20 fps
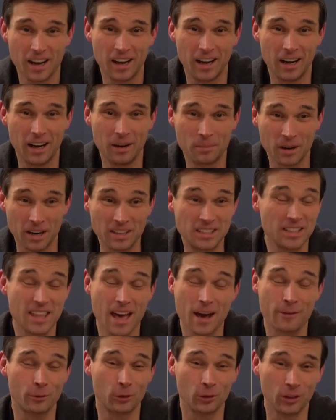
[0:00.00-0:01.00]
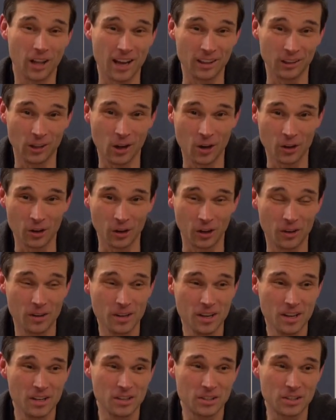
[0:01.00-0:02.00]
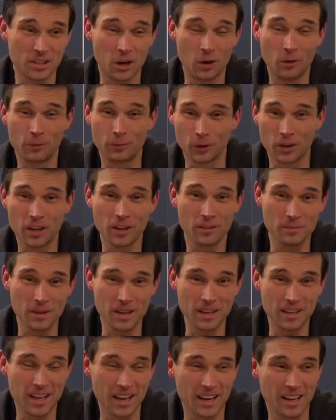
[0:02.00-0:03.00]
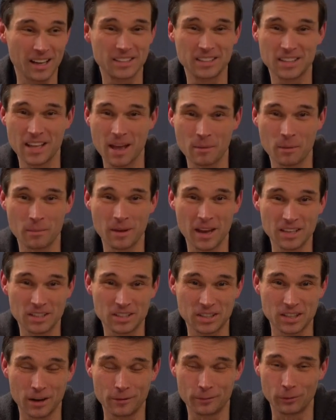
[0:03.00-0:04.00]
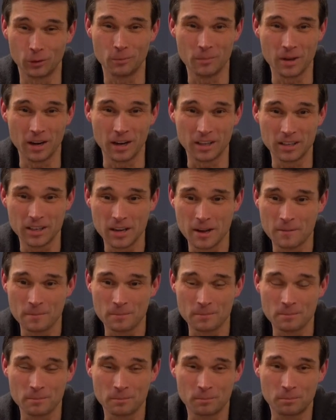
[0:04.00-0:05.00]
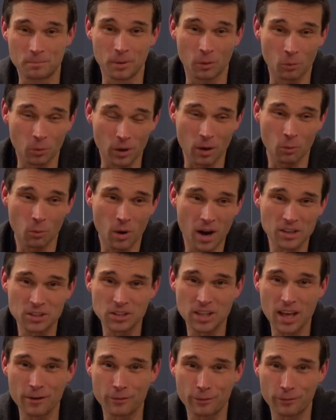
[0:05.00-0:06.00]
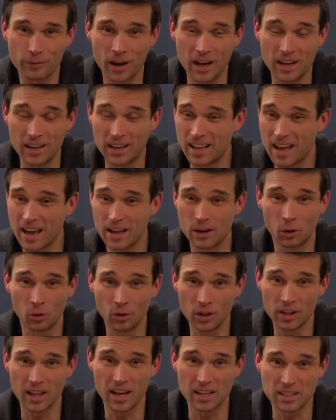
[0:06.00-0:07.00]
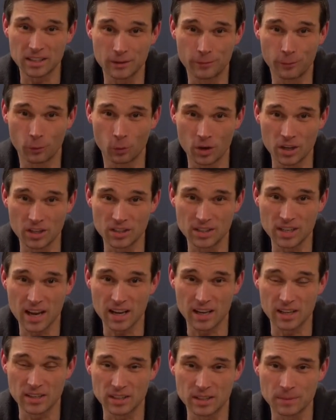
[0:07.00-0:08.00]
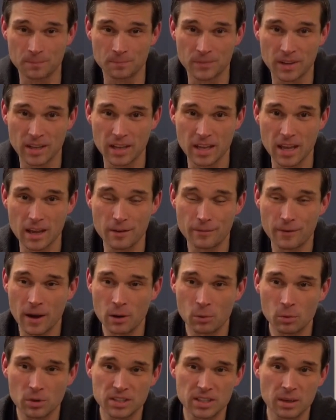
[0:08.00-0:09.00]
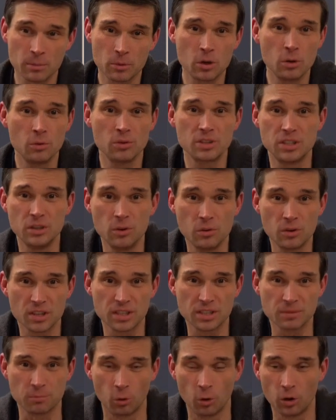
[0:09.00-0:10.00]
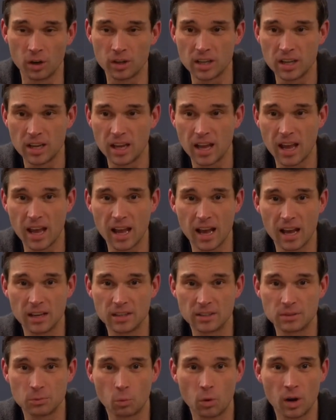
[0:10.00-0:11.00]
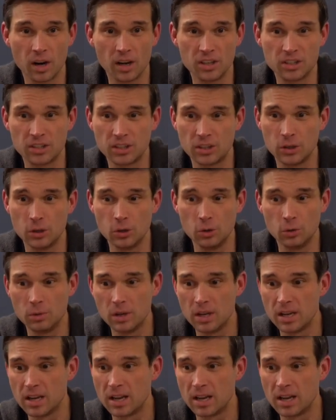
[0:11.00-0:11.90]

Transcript: but I did that for a lot longer. So forgive me getting into the MMA stuff for a minute. But when I watched that fight, again, only lasted 40 seconds. If I were someone who was new to the sport and wanted to